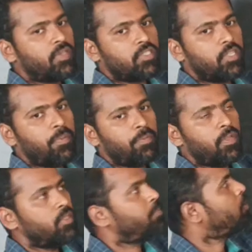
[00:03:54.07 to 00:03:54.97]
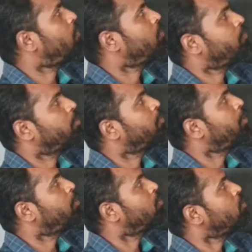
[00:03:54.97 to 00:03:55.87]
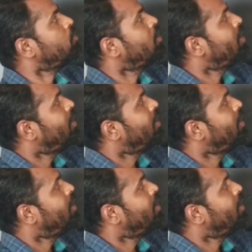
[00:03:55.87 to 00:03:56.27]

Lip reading: first step in the problem we're going to do,